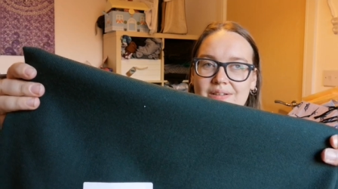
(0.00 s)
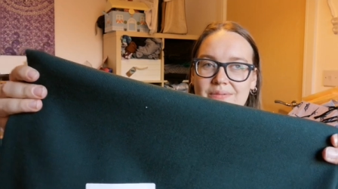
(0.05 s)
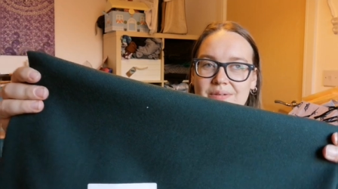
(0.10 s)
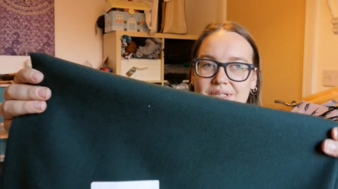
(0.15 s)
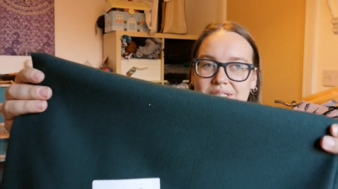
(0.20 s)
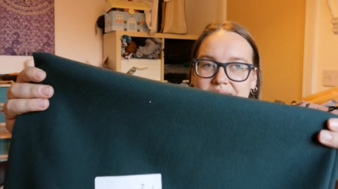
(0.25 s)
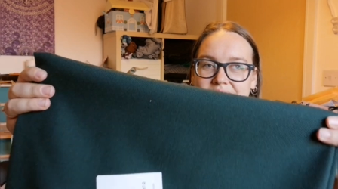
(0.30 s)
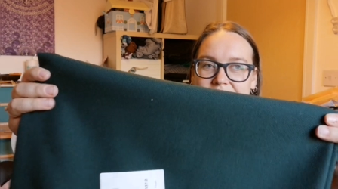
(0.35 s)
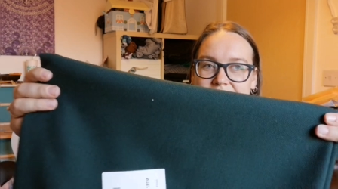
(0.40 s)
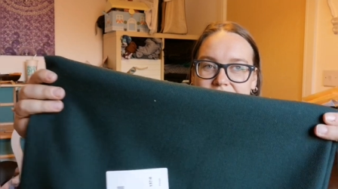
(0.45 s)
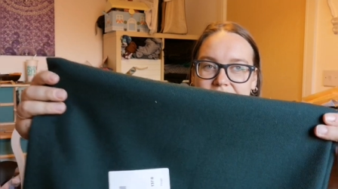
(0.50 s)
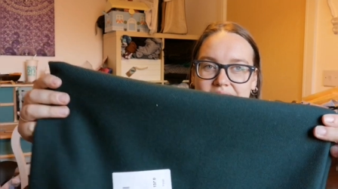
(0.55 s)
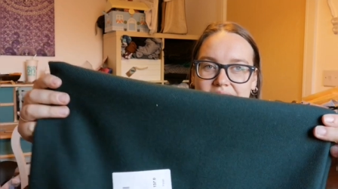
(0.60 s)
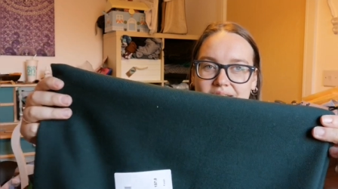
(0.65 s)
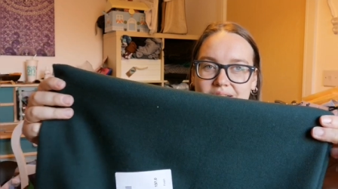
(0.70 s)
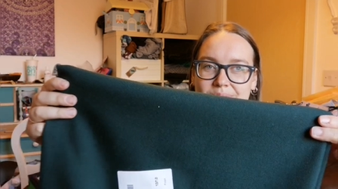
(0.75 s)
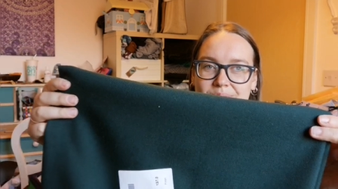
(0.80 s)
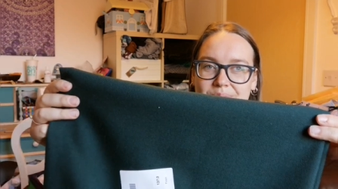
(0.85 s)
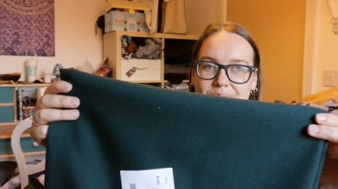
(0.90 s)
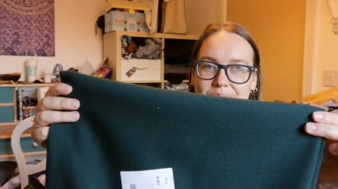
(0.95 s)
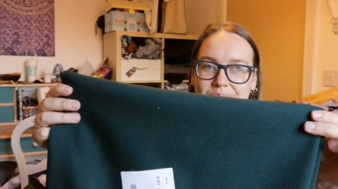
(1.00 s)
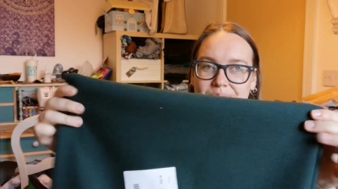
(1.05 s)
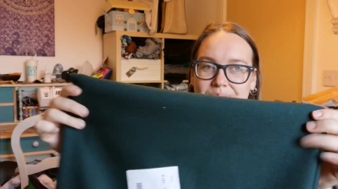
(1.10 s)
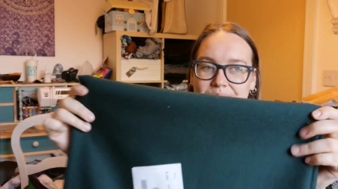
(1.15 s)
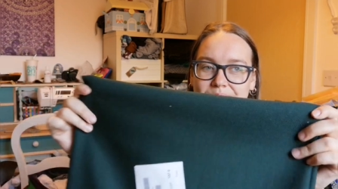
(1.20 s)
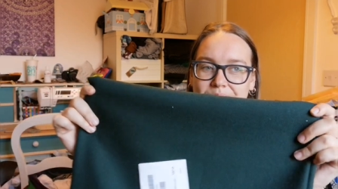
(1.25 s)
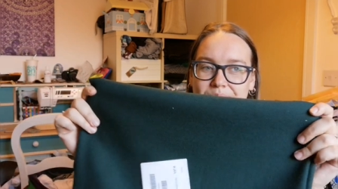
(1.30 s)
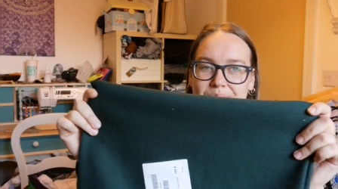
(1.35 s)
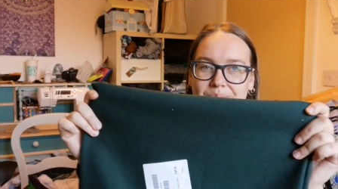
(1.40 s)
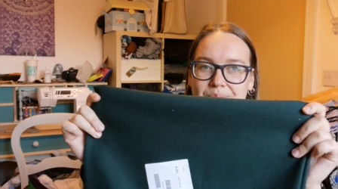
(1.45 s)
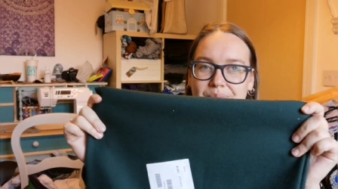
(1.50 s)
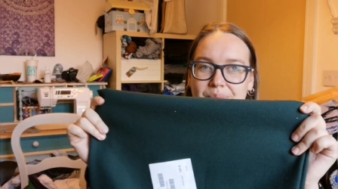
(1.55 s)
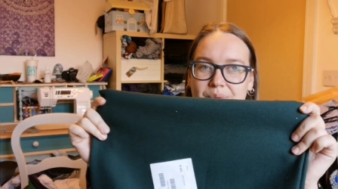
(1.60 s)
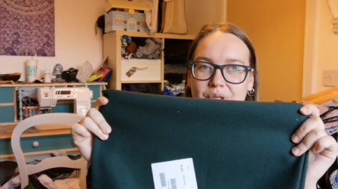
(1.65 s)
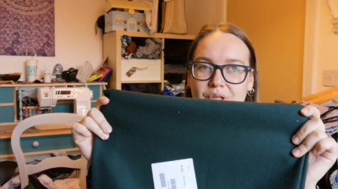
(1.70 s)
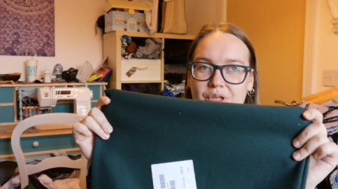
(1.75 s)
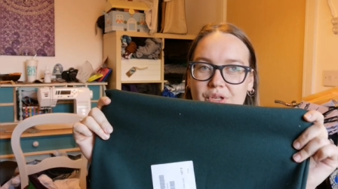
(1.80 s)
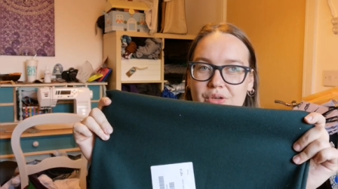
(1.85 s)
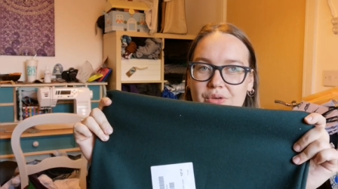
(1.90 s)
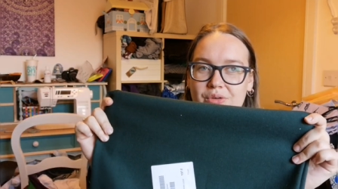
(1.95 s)
which is a
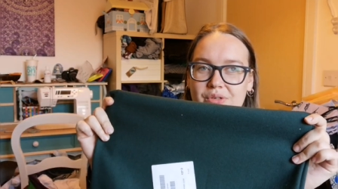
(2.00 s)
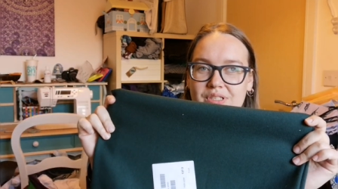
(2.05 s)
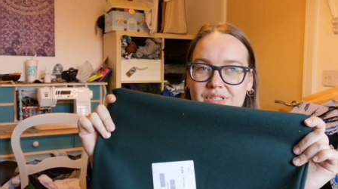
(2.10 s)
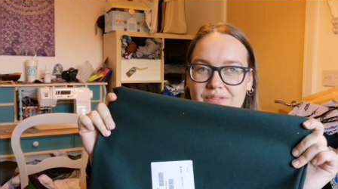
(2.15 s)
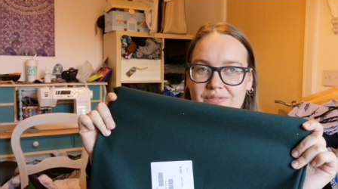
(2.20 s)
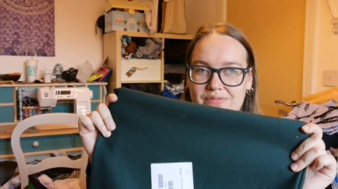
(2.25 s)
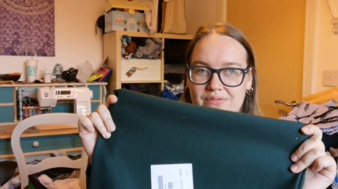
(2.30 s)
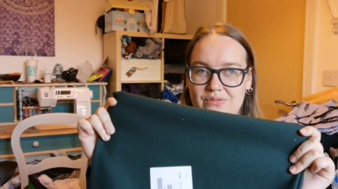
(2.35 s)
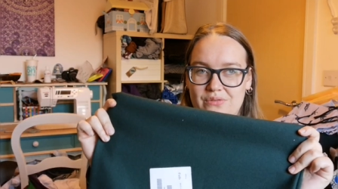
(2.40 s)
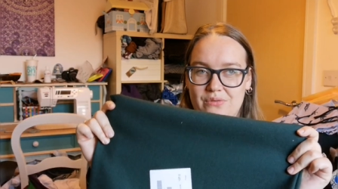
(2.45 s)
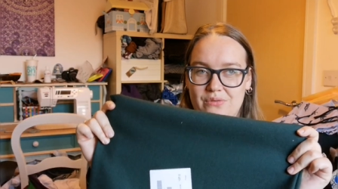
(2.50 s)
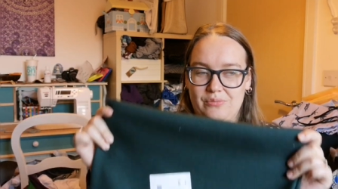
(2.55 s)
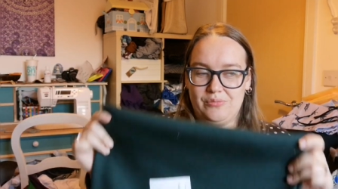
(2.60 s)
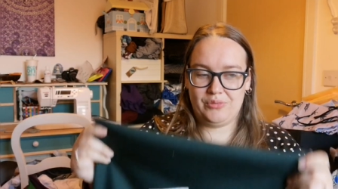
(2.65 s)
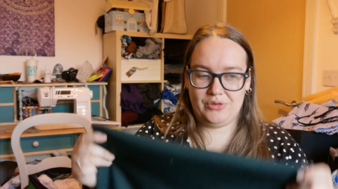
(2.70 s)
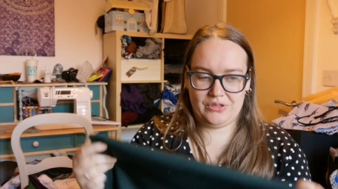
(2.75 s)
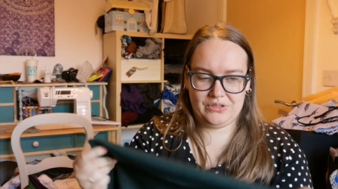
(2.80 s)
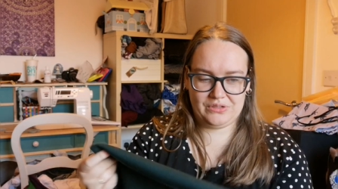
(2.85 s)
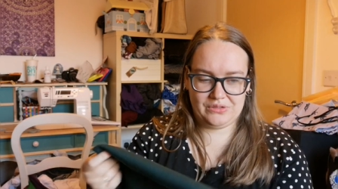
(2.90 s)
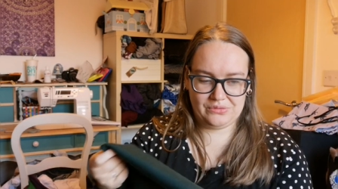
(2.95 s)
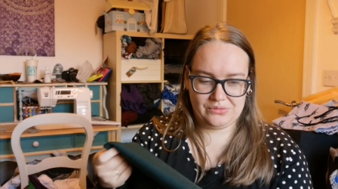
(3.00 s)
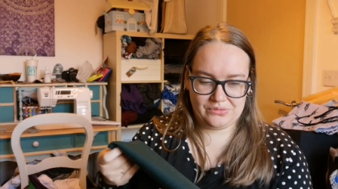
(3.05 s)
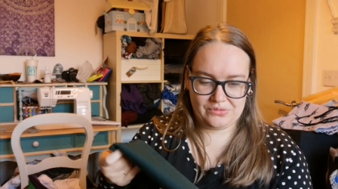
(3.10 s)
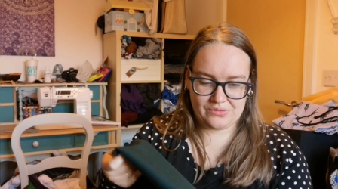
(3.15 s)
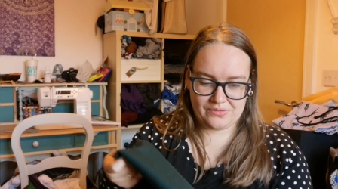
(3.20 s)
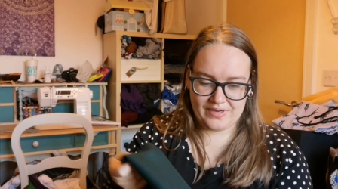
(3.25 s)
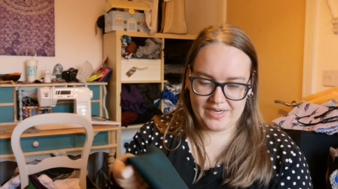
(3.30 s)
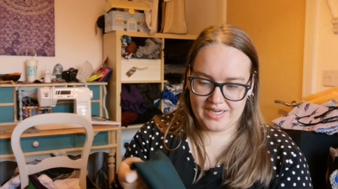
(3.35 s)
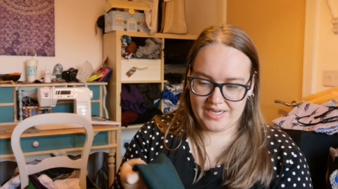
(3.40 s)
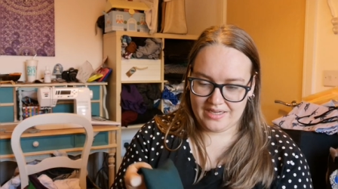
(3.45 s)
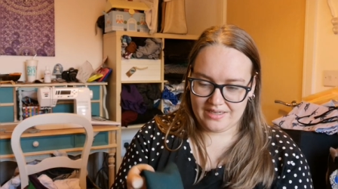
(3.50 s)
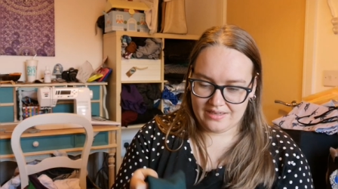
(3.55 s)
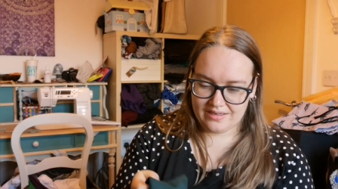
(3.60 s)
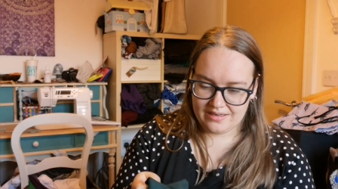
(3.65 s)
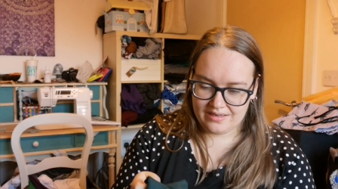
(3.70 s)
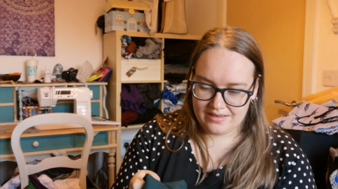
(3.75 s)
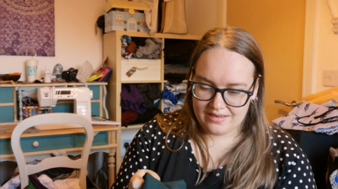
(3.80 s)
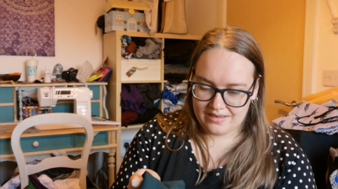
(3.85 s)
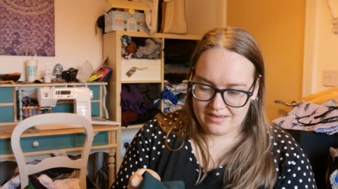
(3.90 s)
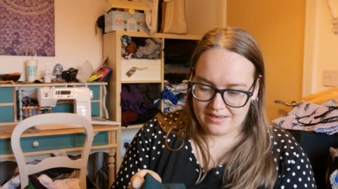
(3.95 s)
beautiful bottle green
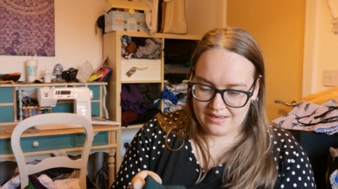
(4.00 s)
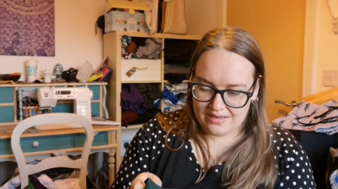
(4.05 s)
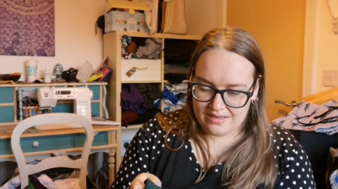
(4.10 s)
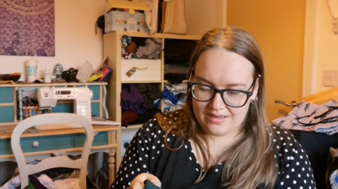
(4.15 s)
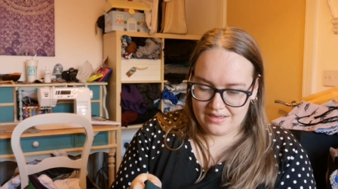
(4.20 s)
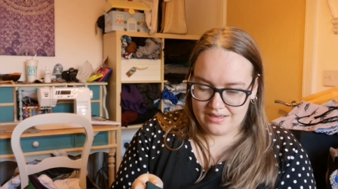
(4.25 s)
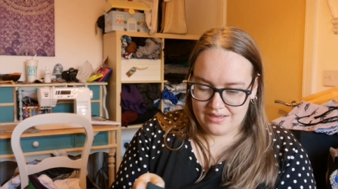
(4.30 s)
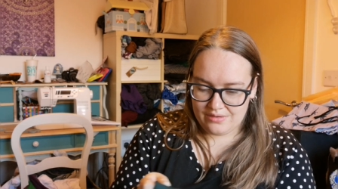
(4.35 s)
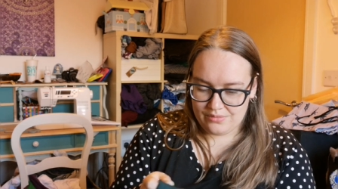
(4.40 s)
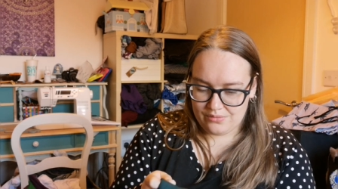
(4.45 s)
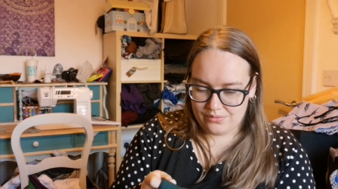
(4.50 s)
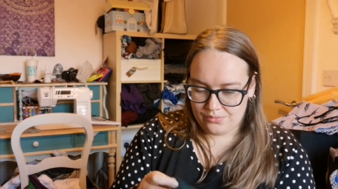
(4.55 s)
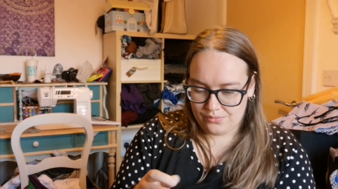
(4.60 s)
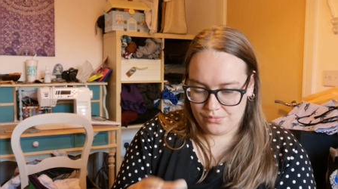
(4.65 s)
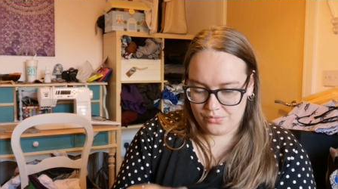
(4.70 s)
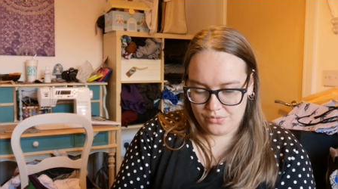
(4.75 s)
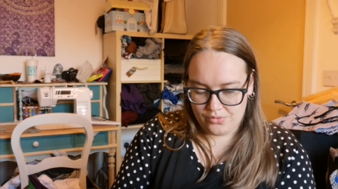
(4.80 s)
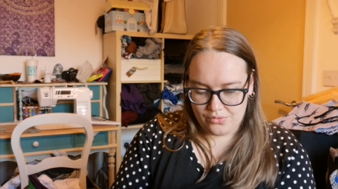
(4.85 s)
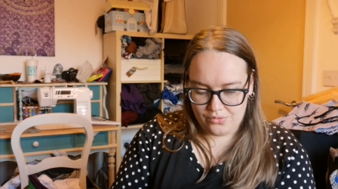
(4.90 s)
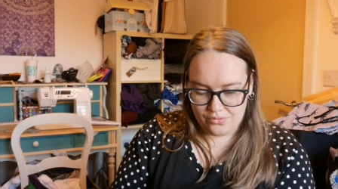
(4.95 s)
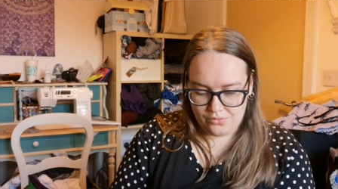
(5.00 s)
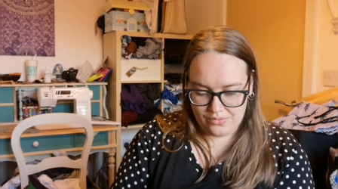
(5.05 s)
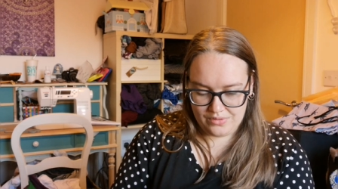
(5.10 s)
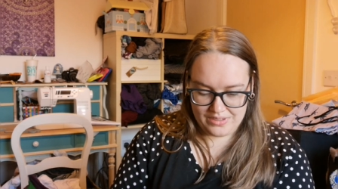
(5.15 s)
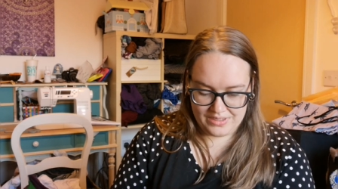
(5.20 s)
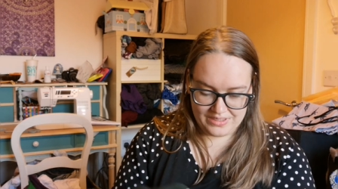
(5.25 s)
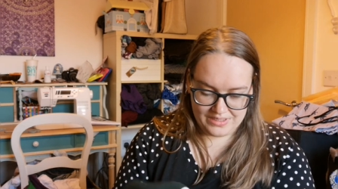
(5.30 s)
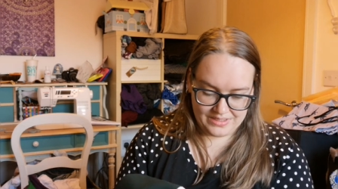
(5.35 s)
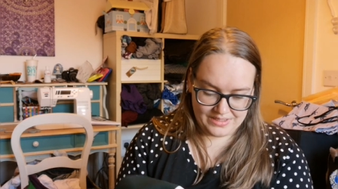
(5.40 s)
wool.